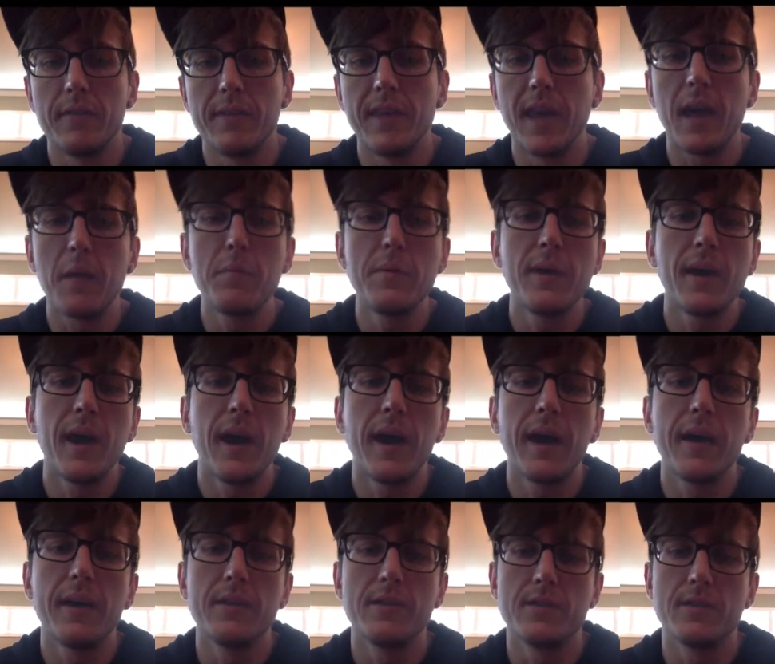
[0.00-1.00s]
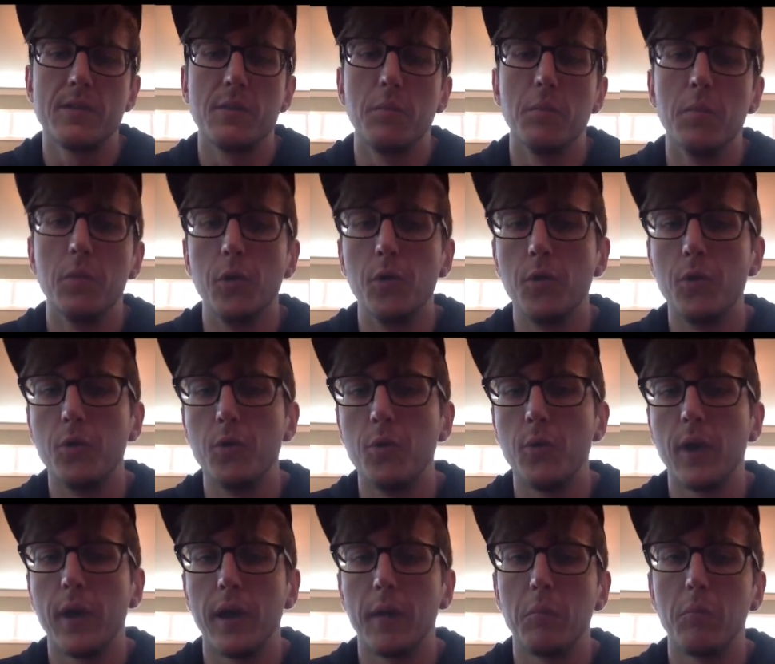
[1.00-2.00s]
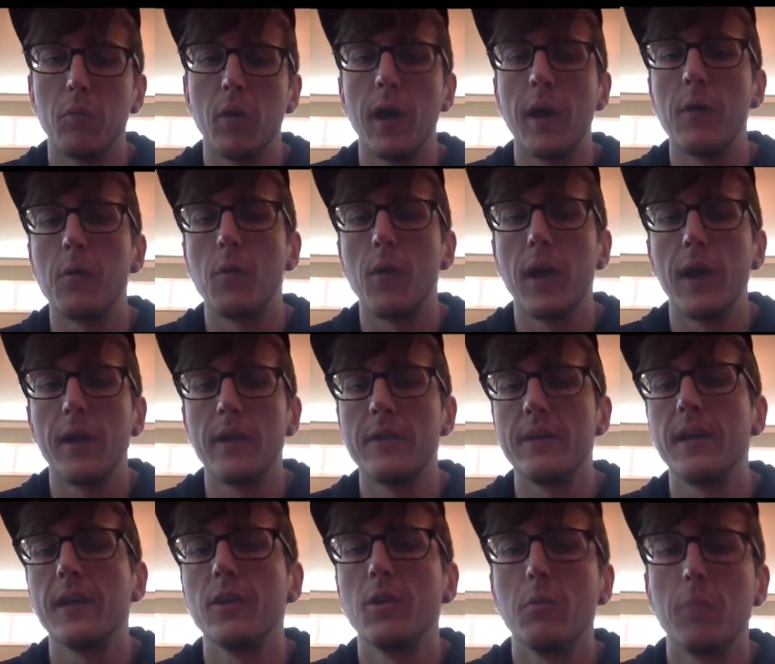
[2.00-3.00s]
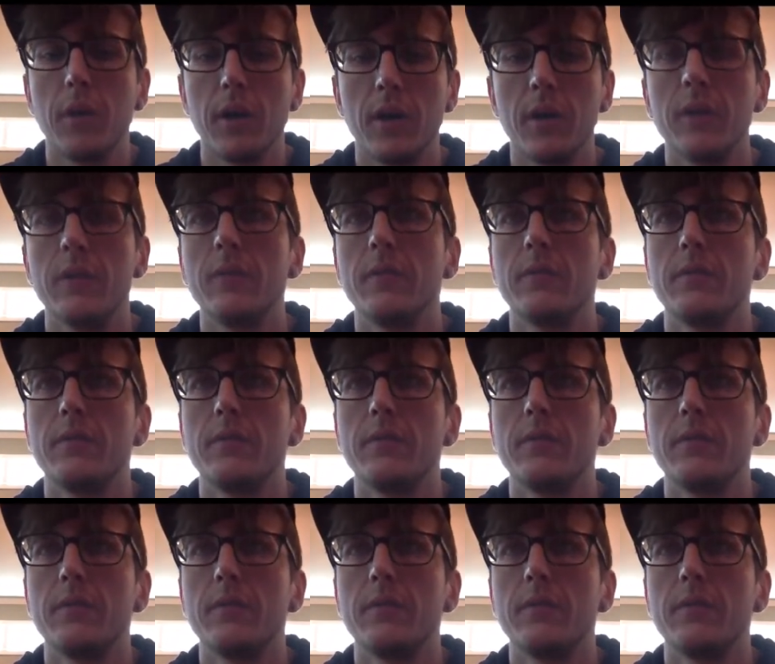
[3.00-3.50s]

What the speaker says: The API is the blue and bright white and yellow part.